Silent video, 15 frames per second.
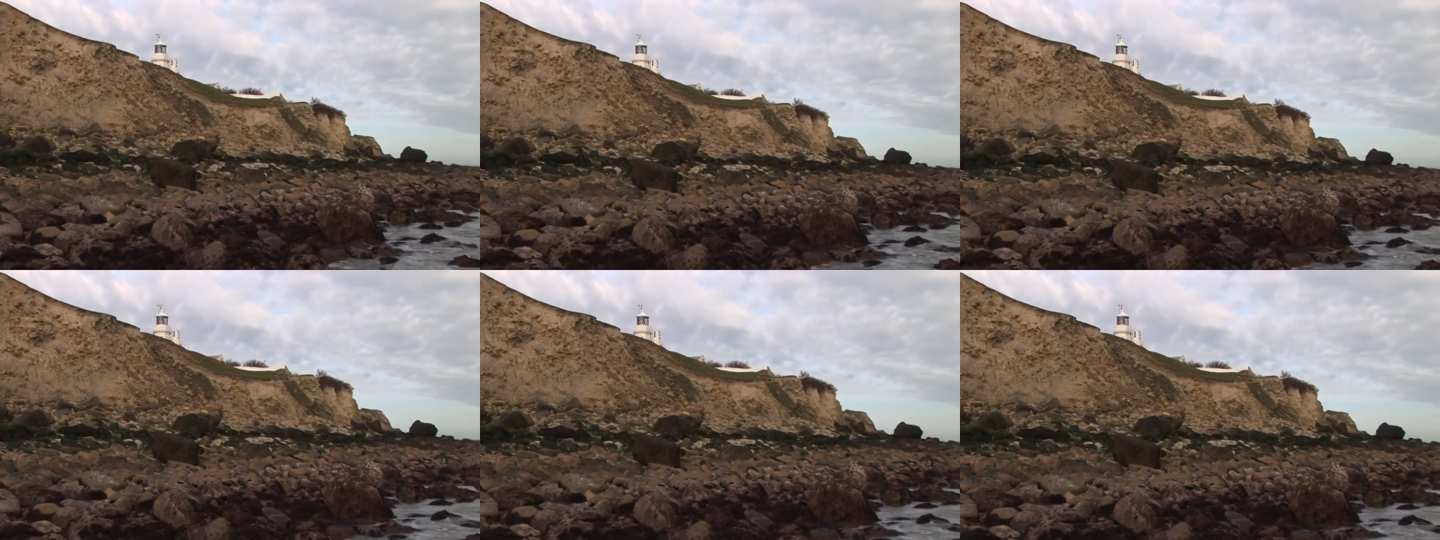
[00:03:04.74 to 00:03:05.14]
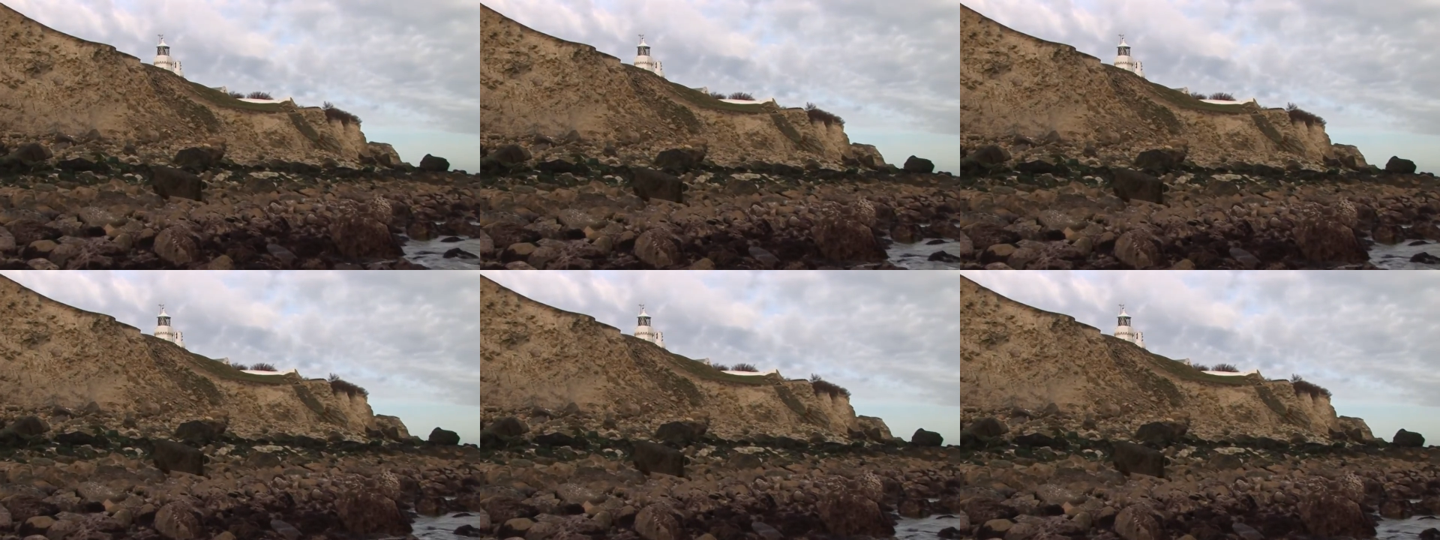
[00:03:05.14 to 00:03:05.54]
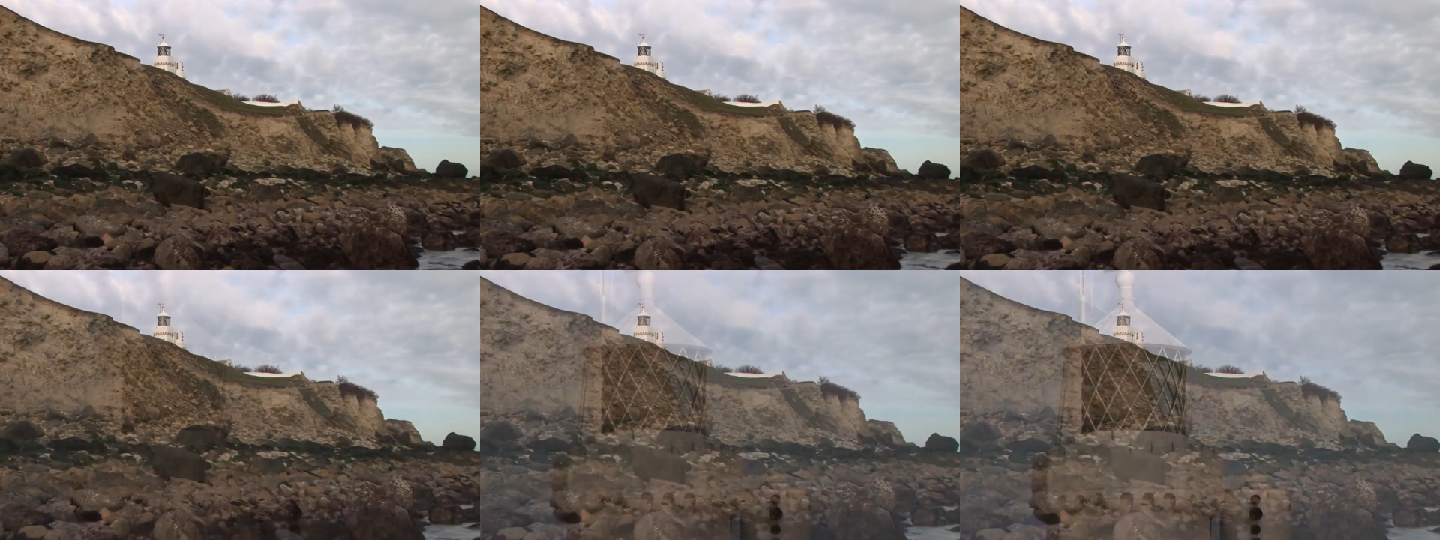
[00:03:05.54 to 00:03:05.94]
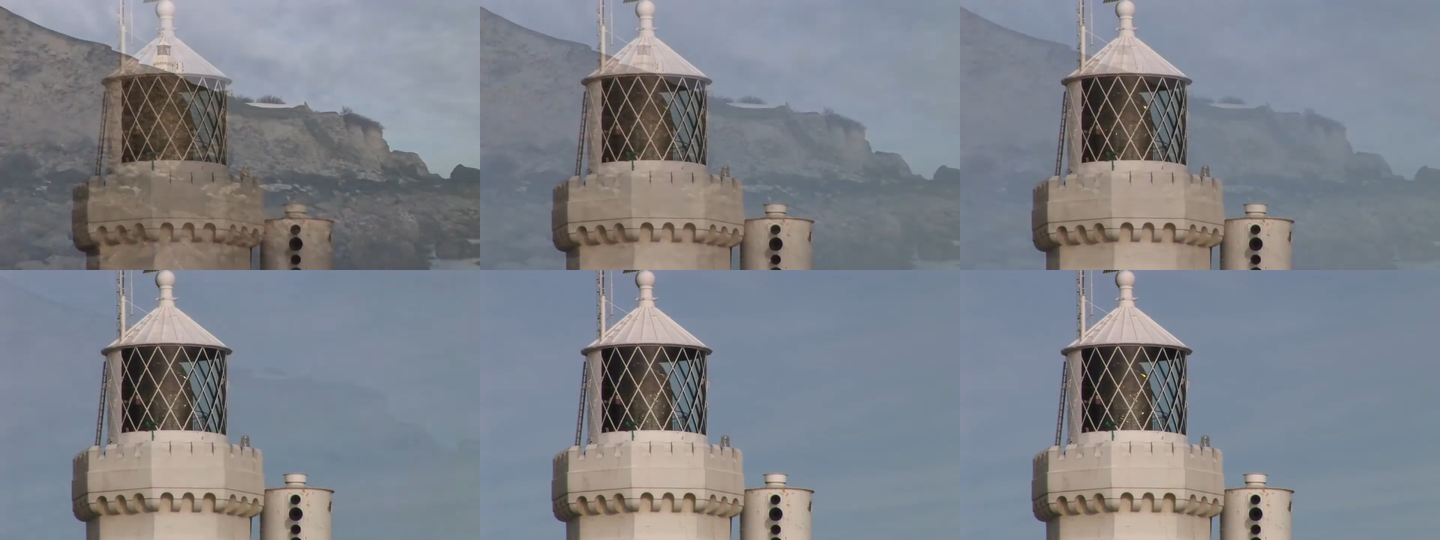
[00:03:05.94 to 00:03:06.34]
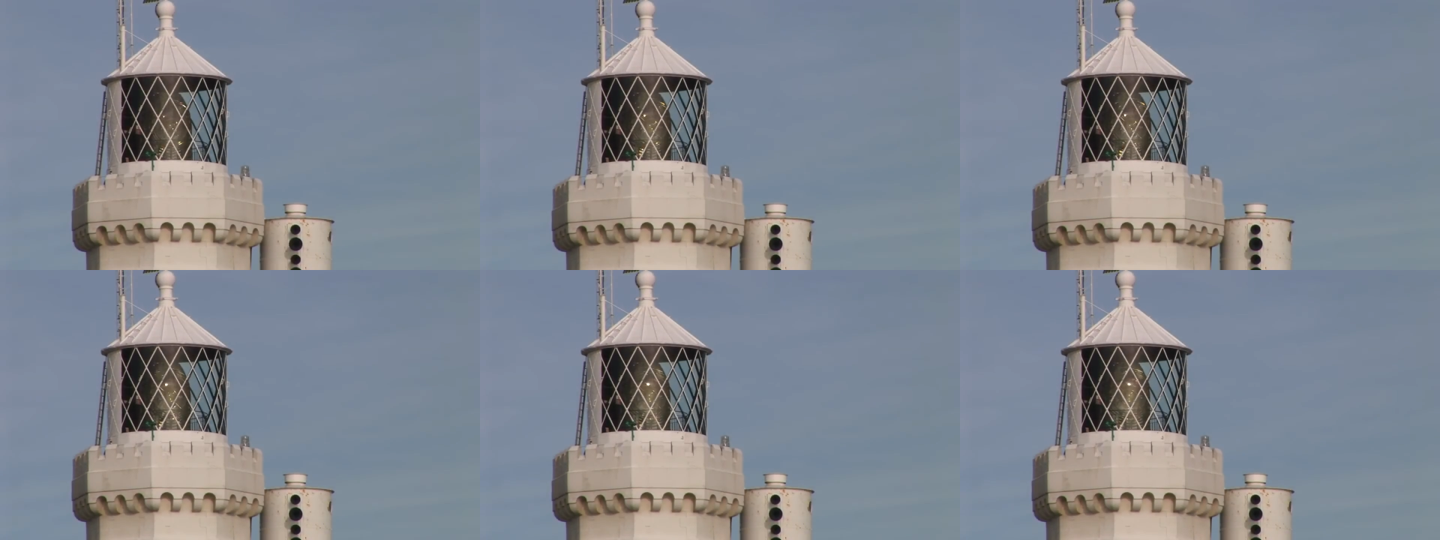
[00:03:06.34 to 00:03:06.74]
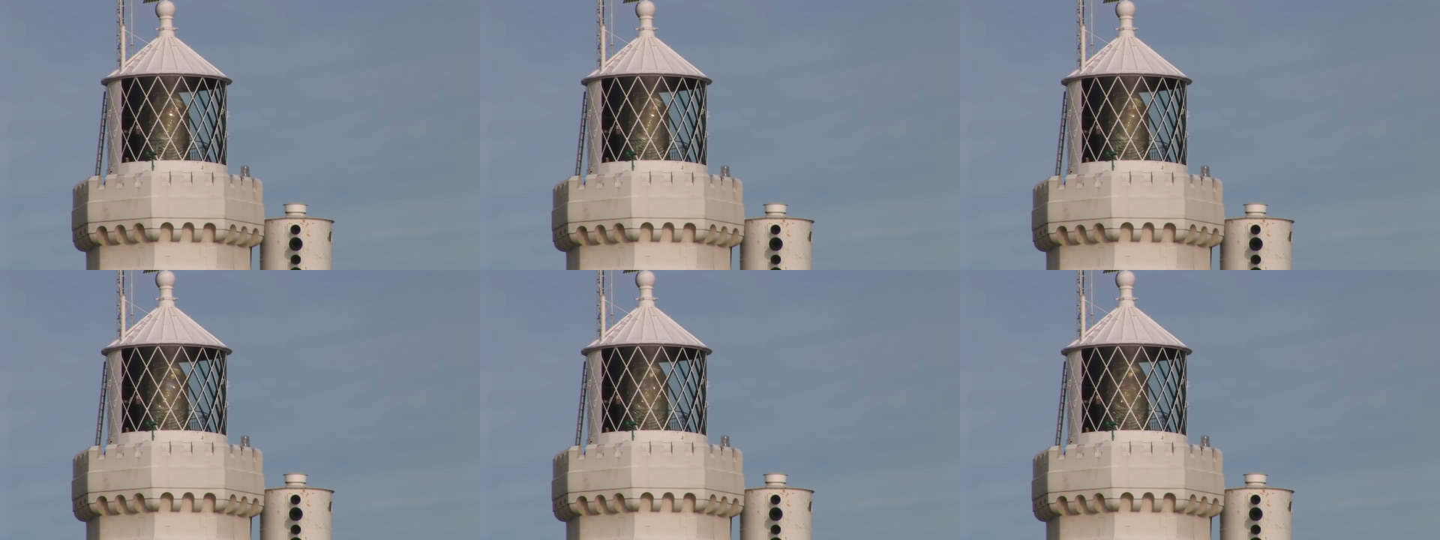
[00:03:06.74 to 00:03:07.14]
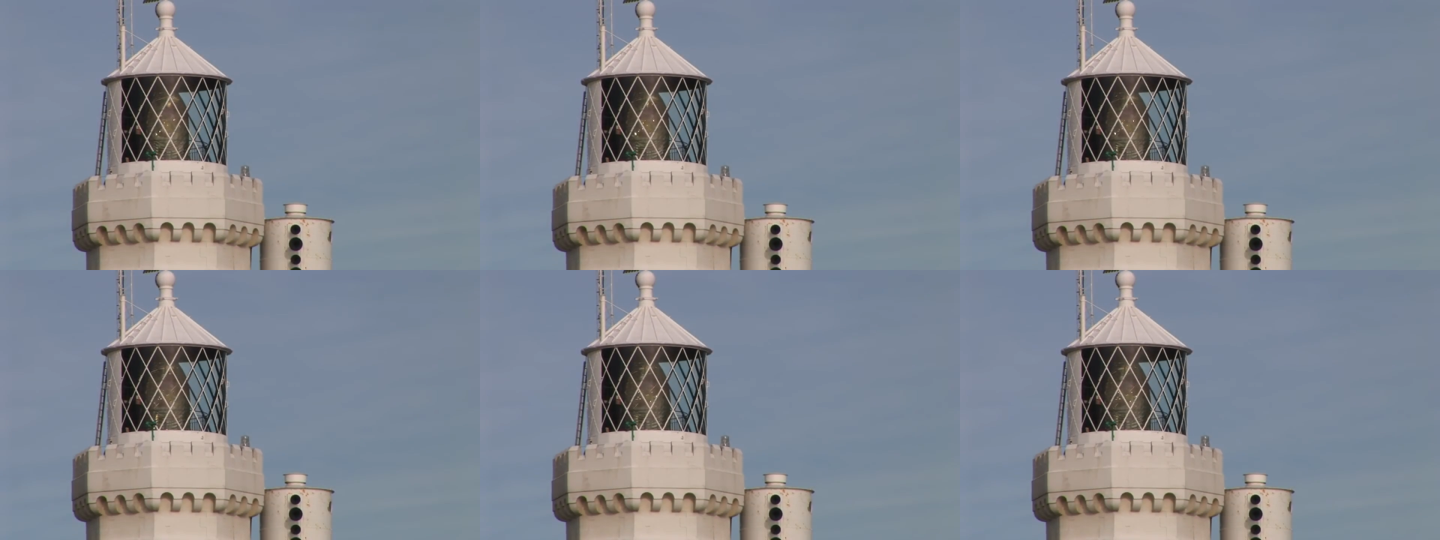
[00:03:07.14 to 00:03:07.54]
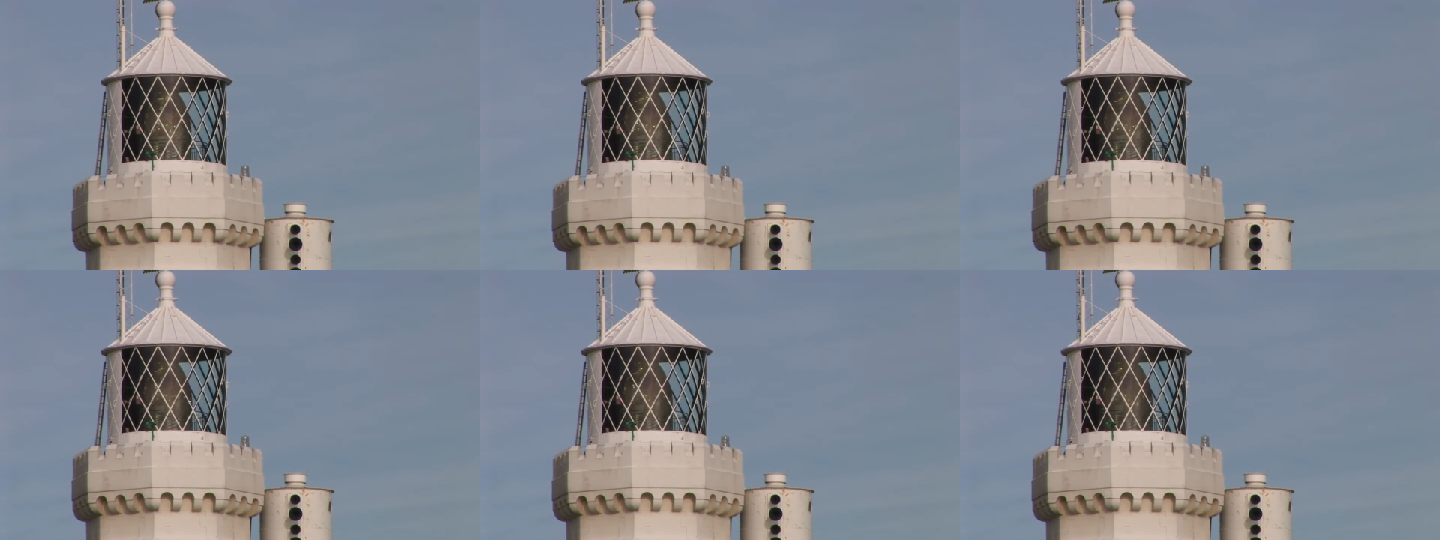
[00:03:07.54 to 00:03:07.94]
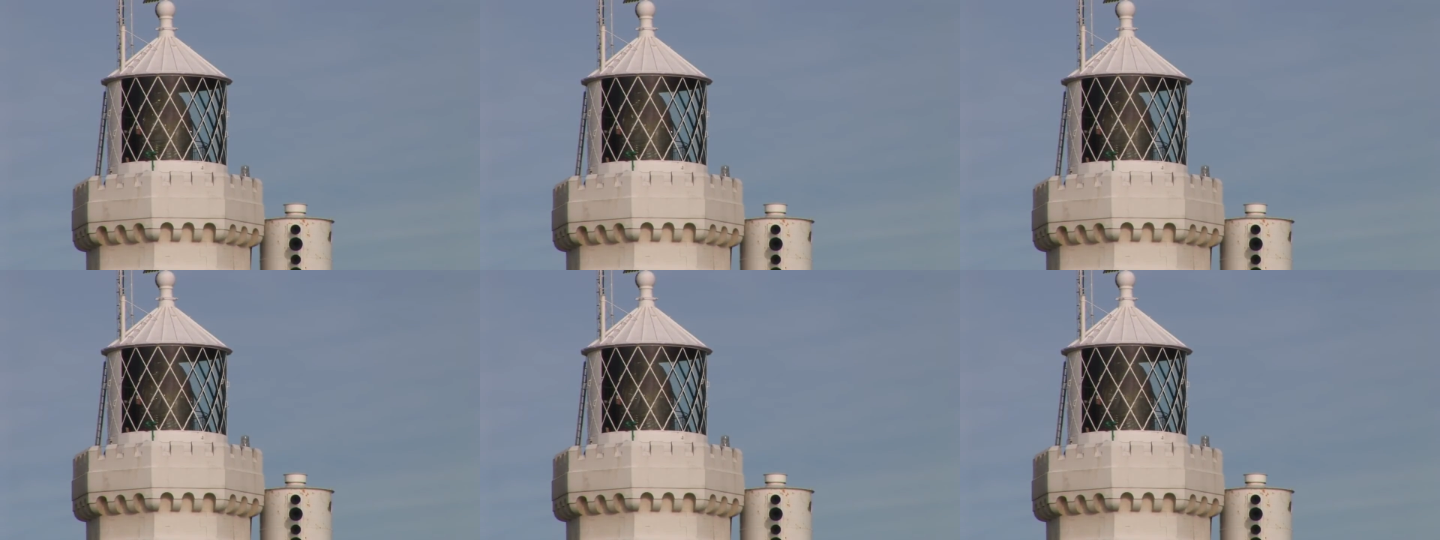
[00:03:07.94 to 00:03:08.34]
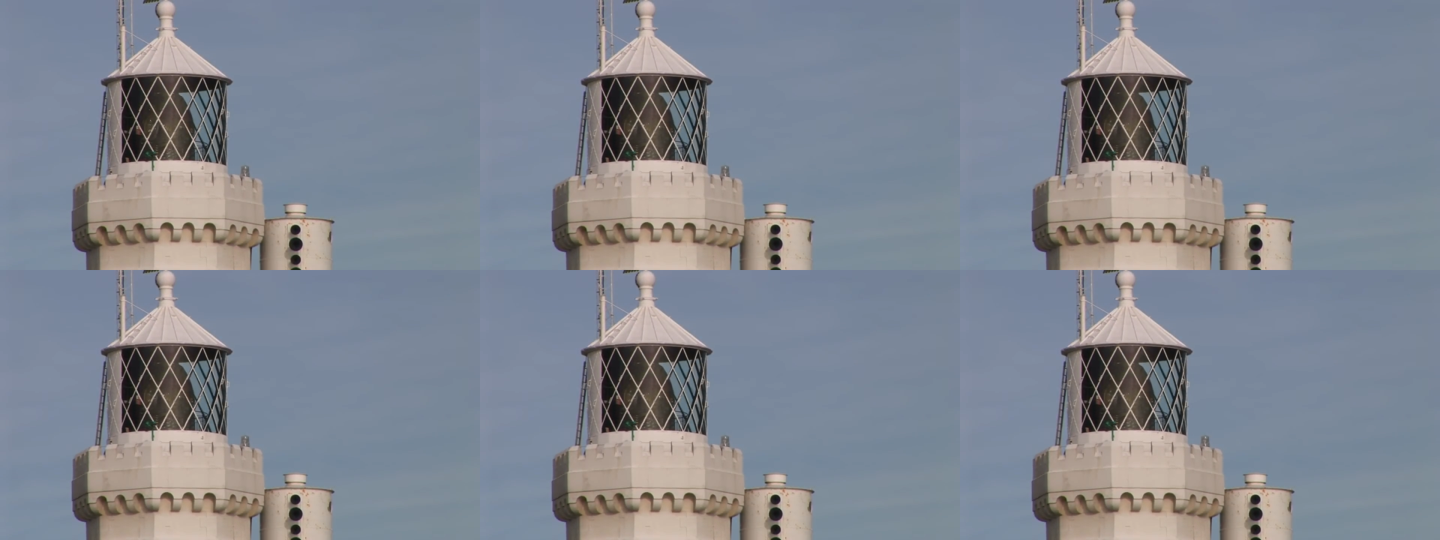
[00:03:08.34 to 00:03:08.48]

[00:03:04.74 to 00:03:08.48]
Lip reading: Nobody's mouth can be seen.